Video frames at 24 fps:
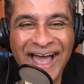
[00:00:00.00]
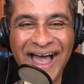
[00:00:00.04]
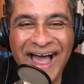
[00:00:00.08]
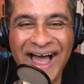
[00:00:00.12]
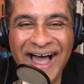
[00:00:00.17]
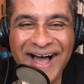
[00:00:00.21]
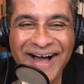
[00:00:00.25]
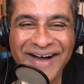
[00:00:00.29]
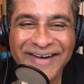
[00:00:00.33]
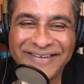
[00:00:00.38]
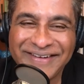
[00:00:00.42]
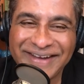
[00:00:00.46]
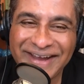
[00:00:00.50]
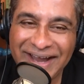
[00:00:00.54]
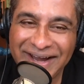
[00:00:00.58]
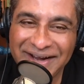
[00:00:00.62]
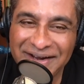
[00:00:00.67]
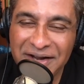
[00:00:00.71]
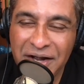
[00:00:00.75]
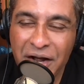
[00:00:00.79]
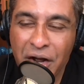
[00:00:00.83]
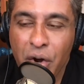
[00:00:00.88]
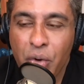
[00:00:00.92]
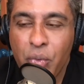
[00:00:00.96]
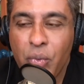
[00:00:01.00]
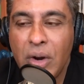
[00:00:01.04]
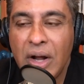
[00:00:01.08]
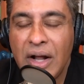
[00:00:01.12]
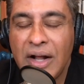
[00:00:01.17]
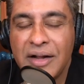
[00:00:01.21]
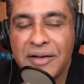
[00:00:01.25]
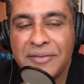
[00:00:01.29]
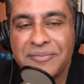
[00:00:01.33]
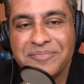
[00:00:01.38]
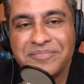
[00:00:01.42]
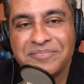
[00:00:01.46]
Okay.
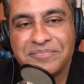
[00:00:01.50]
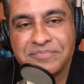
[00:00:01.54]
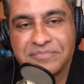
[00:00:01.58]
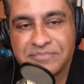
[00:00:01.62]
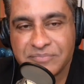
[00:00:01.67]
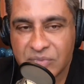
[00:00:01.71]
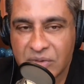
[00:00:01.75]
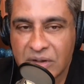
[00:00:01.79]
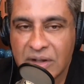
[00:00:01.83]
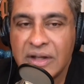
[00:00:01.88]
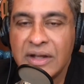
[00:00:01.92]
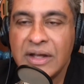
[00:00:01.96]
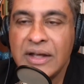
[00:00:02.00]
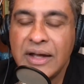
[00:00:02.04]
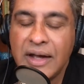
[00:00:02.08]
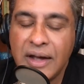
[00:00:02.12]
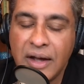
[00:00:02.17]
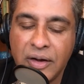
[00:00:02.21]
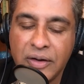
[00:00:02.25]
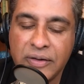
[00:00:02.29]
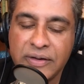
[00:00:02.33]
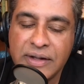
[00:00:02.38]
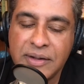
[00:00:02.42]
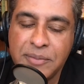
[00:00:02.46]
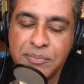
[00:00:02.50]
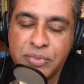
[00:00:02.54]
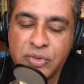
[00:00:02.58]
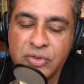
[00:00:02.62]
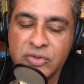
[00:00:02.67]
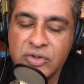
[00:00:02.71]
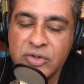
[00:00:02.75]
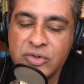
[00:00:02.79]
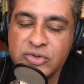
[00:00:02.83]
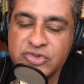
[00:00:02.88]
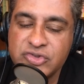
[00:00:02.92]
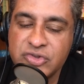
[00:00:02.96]
Well, okay,
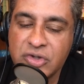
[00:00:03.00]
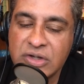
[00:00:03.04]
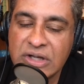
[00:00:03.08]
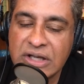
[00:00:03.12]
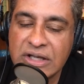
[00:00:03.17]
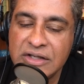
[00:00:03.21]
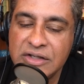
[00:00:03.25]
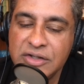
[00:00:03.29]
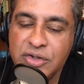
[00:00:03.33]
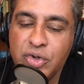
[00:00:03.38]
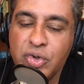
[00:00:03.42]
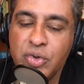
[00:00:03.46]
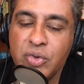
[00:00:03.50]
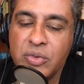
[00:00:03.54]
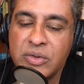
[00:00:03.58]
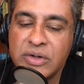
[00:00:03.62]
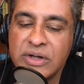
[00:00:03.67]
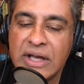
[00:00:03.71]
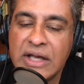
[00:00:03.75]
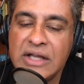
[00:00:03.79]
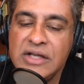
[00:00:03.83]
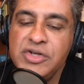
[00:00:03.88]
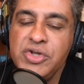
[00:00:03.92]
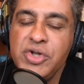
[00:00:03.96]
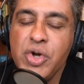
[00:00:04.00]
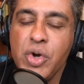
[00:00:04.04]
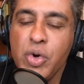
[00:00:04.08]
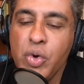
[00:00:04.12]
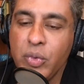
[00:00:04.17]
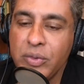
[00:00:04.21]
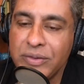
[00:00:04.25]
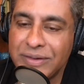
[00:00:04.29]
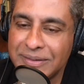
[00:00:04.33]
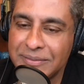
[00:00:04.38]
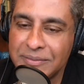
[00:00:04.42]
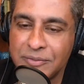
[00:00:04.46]
producer, can you
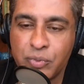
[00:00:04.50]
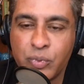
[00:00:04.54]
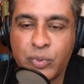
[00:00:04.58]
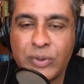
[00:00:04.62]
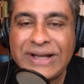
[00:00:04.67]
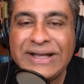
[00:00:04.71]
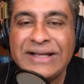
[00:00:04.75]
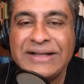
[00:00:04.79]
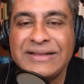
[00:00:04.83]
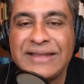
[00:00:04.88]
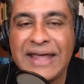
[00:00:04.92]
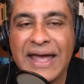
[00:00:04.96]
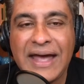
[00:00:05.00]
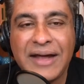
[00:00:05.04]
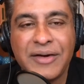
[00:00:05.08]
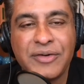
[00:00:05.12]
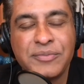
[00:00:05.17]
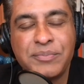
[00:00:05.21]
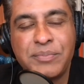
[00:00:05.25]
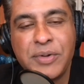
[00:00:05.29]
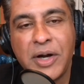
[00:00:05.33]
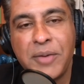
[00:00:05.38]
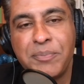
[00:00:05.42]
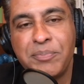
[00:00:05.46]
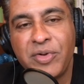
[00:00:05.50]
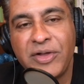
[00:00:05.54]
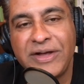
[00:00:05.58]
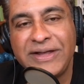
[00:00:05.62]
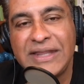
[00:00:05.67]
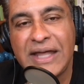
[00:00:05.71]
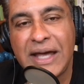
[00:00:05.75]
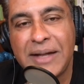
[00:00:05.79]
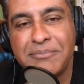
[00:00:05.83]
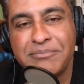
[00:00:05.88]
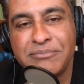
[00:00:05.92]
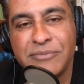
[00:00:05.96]
ring that, play
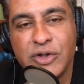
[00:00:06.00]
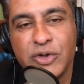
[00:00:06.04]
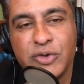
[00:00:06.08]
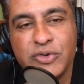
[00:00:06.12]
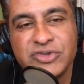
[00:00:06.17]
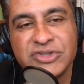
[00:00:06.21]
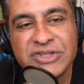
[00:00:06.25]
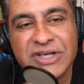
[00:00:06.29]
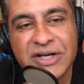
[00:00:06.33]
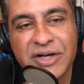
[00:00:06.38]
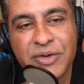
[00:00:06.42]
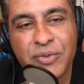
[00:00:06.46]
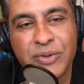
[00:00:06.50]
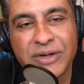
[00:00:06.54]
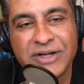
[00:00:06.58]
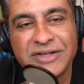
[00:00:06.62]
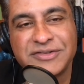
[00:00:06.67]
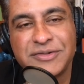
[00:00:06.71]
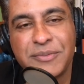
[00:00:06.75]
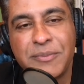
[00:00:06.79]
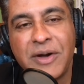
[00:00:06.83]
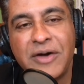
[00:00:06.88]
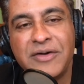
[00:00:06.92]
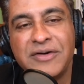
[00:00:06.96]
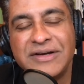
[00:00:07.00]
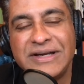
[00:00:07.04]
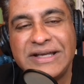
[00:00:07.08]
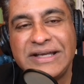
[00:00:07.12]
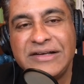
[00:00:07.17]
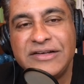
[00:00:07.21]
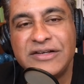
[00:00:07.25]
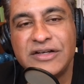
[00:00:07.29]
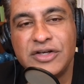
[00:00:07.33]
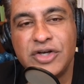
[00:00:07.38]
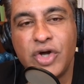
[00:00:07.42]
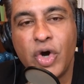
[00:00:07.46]
that music when it's about
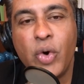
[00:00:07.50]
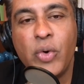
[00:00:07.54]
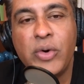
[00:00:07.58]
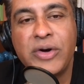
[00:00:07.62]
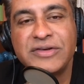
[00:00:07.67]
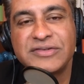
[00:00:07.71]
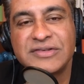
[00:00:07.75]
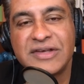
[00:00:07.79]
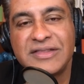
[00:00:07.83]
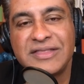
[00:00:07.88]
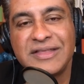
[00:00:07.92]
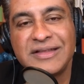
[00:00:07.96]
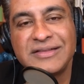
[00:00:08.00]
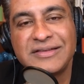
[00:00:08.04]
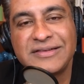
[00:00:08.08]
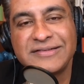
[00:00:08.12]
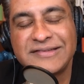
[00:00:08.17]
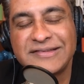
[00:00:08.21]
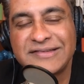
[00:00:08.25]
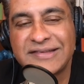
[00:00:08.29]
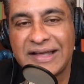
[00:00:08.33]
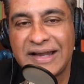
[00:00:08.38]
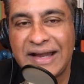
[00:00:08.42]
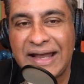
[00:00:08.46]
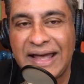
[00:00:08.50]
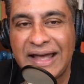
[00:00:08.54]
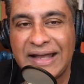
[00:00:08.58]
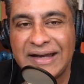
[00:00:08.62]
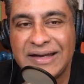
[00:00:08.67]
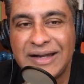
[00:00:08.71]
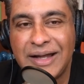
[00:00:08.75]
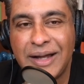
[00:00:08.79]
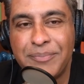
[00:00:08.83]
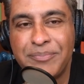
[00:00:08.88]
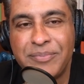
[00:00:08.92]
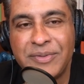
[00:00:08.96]
need to know? Because I think this is going to
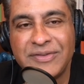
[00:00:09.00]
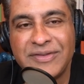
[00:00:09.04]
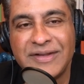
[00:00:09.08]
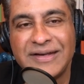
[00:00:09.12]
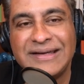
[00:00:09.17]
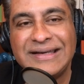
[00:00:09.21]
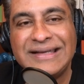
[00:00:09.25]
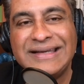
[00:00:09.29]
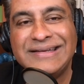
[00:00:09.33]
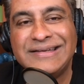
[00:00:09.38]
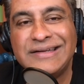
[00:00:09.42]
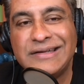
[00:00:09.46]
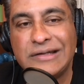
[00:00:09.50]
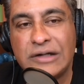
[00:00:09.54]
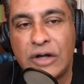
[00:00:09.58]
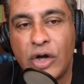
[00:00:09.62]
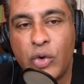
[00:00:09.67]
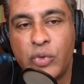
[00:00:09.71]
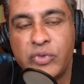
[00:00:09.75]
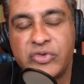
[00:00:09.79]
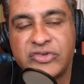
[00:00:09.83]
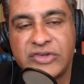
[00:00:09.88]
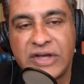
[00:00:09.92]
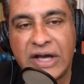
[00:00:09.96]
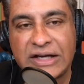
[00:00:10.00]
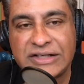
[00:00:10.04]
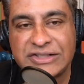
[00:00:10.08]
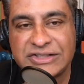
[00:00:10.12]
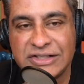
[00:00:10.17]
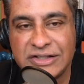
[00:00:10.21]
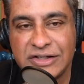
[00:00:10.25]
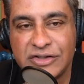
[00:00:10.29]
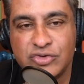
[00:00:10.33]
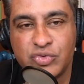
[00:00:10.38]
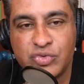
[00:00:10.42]
end up in the need to know section as